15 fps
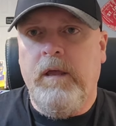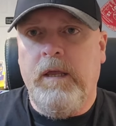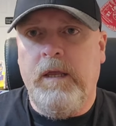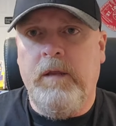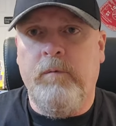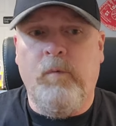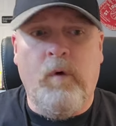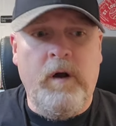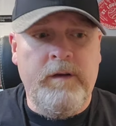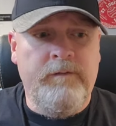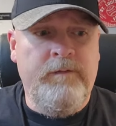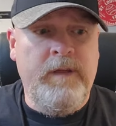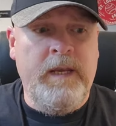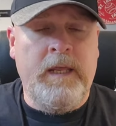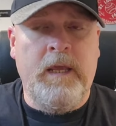in one
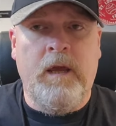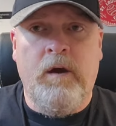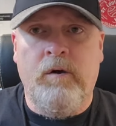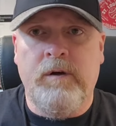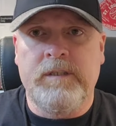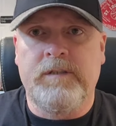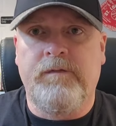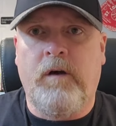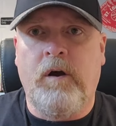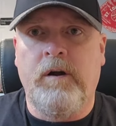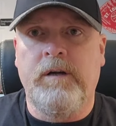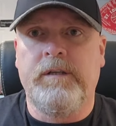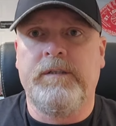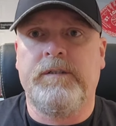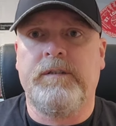video as
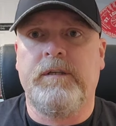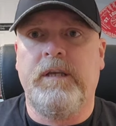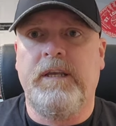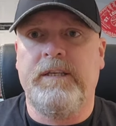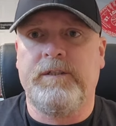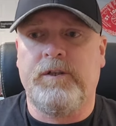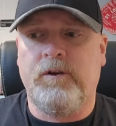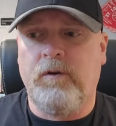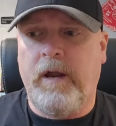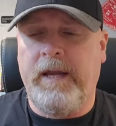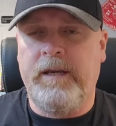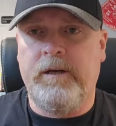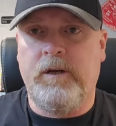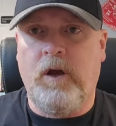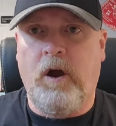far as his
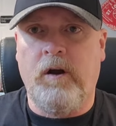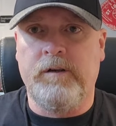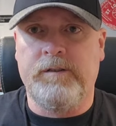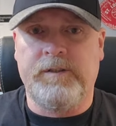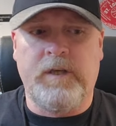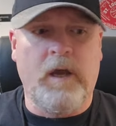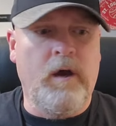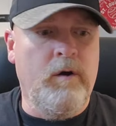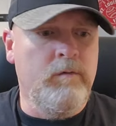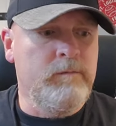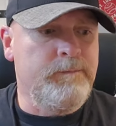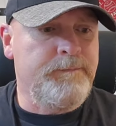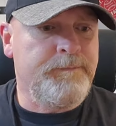graded cards go.